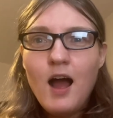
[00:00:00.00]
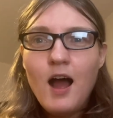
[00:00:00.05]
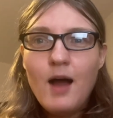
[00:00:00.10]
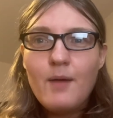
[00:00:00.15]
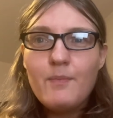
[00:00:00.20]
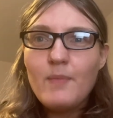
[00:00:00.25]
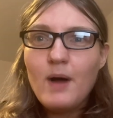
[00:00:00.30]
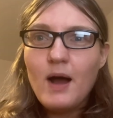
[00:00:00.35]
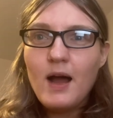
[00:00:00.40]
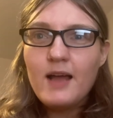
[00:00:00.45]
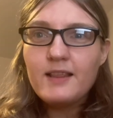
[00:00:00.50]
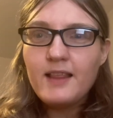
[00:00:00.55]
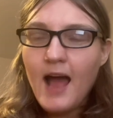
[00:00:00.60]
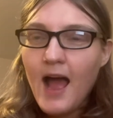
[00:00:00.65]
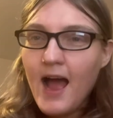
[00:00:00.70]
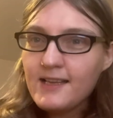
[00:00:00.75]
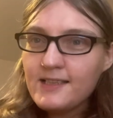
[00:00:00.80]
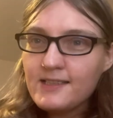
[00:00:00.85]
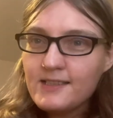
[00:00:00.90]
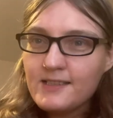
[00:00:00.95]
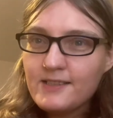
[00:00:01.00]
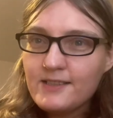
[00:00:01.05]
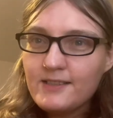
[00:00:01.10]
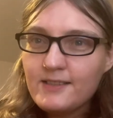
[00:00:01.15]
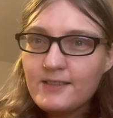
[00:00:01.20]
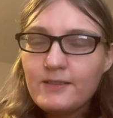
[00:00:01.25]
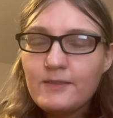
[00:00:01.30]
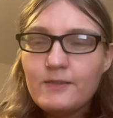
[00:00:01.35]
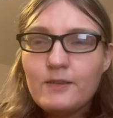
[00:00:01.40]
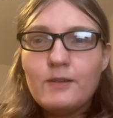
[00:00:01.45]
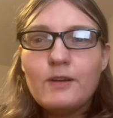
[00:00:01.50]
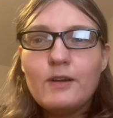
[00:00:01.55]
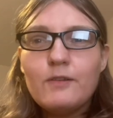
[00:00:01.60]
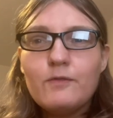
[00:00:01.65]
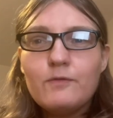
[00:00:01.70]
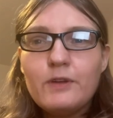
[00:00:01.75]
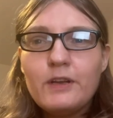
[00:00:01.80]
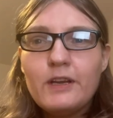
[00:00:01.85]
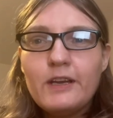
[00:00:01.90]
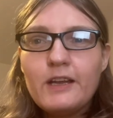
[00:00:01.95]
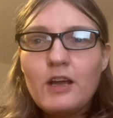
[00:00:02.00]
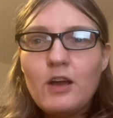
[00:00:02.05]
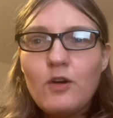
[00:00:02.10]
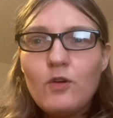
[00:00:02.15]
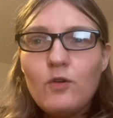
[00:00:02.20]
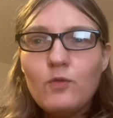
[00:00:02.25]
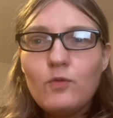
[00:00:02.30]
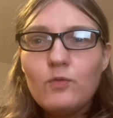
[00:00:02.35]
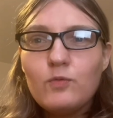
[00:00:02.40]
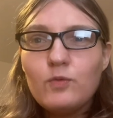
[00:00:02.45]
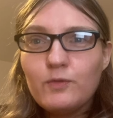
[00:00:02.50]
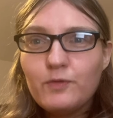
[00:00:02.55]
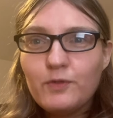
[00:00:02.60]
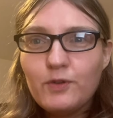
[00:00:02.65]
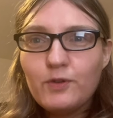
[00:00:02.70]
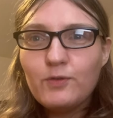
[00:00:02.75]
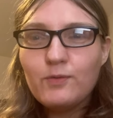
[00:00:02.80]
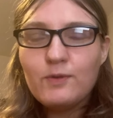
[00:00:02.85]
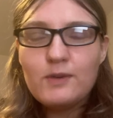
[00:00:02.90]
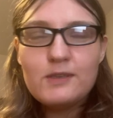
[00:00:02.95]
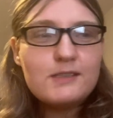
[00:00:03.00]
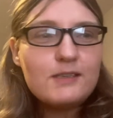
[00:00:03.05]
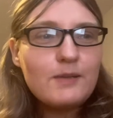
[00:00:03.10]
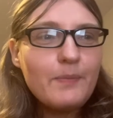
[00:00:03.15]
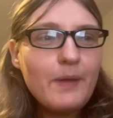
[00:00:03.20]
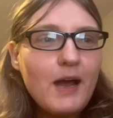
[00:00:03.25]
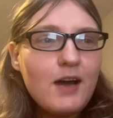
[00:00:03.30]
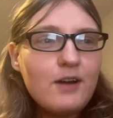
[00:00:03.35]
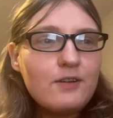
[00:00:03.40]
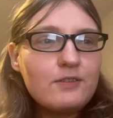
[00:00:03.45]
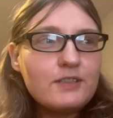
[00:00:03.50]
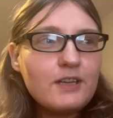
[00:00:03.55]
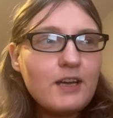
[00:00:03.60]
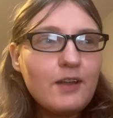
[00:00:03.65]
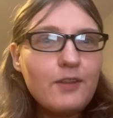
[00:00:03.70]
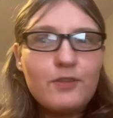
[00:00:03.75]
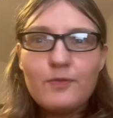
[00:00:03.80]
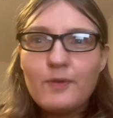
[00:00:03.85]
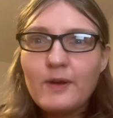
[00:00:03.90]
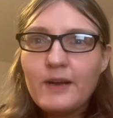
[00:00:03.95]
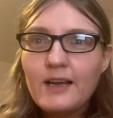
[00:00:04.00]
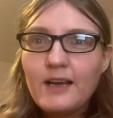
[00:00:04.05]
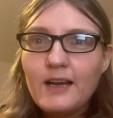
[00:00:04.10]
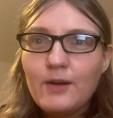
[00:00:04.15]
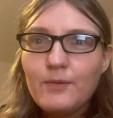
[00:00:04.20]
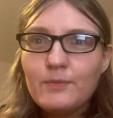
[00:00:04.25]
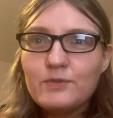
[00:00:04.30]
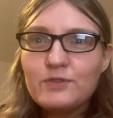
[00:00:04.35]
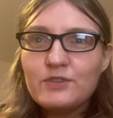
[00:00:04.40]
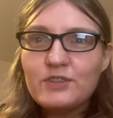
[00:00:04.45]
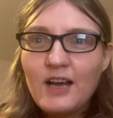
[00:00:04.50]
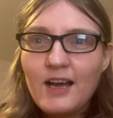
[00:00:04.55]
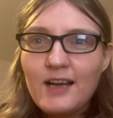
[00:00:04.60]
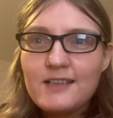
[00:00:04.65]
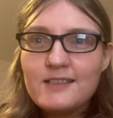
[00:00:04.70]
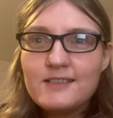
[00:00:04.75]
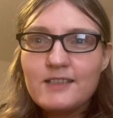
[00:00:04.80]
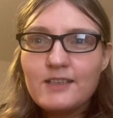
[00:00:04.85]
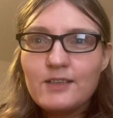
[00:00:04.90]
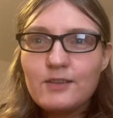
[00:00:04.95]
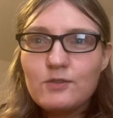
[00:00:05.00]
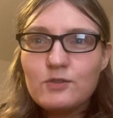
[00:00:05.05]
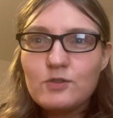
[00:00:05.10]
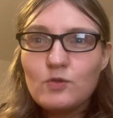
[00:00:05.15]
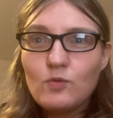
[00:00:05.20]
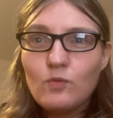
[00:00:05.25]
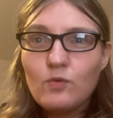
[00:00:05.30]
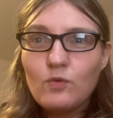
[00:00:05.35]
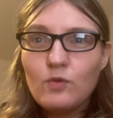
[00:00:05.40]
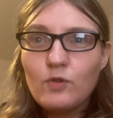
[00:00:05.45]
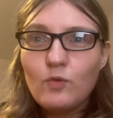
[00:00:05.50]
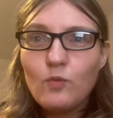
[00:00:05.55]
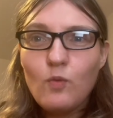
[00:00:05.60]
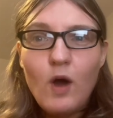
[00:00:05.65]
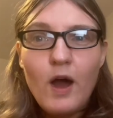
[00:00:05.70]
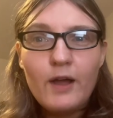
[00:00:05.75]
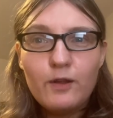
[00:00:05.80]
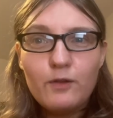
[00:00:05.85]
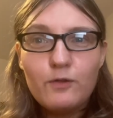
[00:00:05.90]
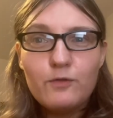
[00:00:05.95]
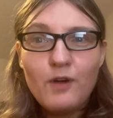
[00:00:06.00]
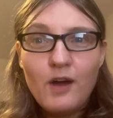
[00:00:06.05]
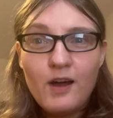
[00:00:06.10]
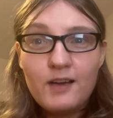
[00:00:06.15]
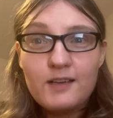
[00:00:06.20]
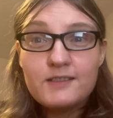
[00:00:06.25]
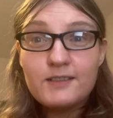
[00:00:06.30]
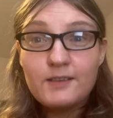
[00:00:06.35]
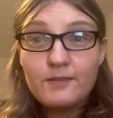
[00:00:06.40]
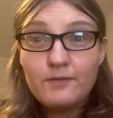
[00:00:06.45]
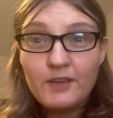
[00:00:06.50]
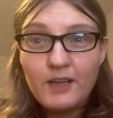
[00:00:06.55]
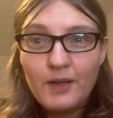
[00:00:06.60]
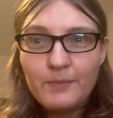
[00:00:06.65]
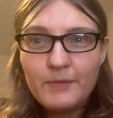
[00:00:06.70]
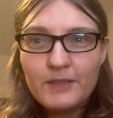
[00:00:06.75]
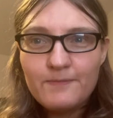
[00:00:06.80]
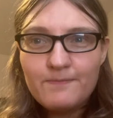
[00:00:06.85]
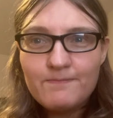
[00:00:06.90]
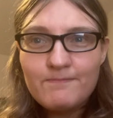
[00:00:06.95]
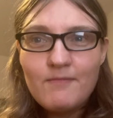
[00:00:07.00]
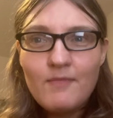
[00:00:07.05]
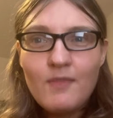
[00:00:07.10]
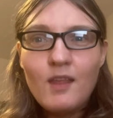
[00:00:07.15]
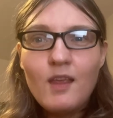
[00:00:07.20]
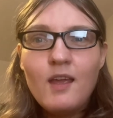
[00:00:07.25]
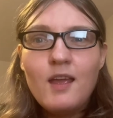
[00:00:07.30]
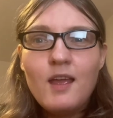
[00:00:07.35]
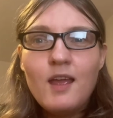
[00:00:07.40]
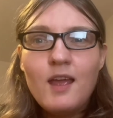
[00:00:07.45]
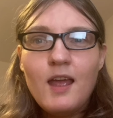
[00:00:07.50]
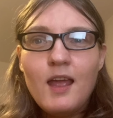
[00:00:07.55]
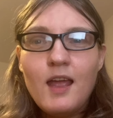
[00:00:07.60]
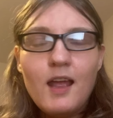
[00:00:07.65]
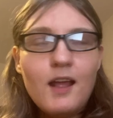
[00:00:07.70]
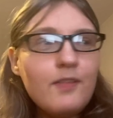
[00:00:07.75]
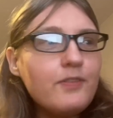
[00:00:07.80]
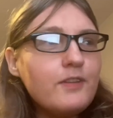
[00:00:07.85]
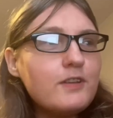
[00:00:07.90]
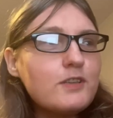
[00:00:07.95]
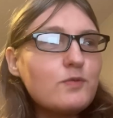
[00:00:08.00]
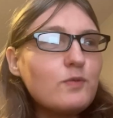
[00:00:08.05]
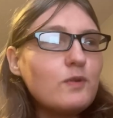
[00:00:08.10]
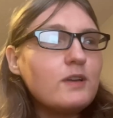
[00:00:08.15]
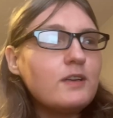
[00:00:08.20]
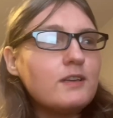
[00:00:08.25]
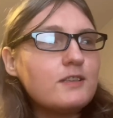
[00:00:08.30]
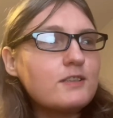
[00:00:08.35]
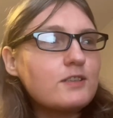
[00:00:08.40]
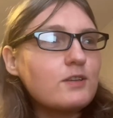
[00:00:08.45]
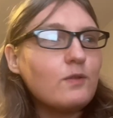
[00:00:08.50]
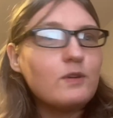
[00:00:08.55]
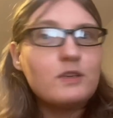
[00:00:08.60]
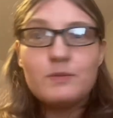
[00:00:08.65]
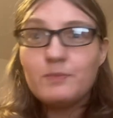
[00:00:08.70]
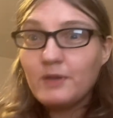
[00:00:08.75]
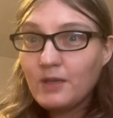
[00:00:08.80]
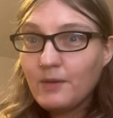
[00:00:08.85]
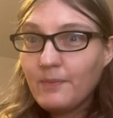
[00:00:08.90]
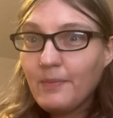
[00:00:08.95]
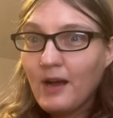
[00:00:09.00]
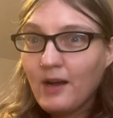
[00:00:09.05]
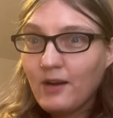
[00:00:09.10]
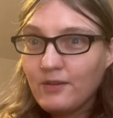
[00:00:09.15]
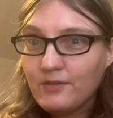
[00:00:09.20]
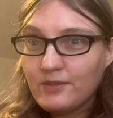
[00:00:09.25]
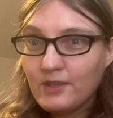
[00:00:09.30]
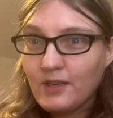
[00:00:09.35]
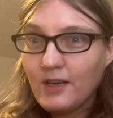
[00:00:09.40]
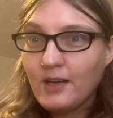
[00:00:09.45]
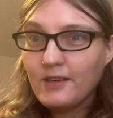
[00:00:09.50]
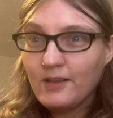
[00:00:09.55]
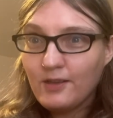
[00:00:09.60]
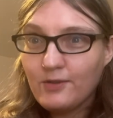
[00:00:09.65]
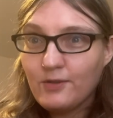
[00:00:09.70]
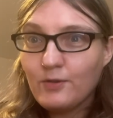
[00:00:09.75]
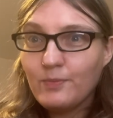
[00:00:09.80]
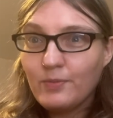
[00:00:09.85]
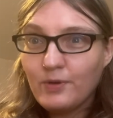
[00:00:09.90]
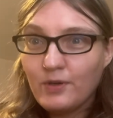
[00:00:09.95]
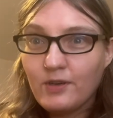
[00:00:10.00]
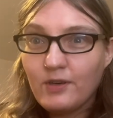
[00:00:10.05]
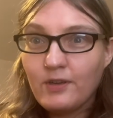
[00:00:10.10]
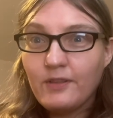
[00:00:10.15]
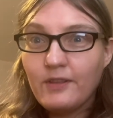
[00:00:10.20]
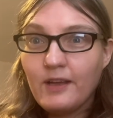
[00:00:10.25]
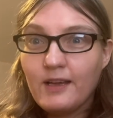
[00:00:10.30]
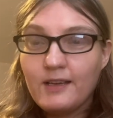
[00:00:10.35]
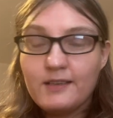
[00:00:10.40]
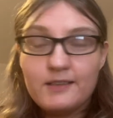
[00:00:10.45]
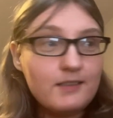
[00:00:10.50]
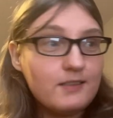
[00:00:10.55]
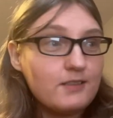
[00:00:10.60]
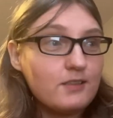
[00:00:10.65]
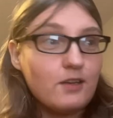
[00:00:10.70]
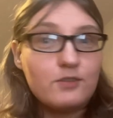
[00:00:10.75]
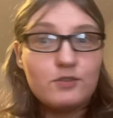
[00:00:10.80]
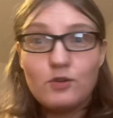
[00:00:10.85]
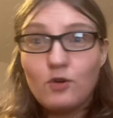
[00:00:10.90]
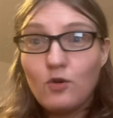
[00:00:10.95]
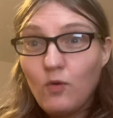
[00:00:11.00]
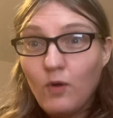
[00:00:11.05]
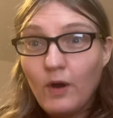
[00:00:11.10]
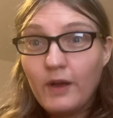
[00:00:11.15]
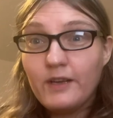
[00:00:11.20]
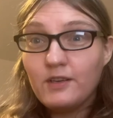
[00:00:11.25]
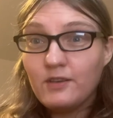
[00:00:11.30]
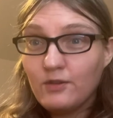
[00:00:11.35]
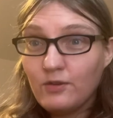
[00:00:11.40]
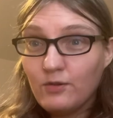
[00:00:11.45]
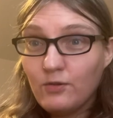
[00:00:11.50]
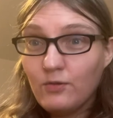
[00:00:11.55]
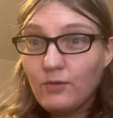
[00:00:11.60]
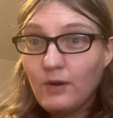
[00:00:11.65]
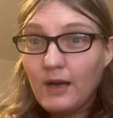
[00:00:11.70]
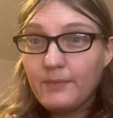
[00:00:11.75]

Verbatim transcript: My last video review was about uh, Threa Almontaser's The Wild Fox of Yemen, and this one is going to be about another book that is also quite new.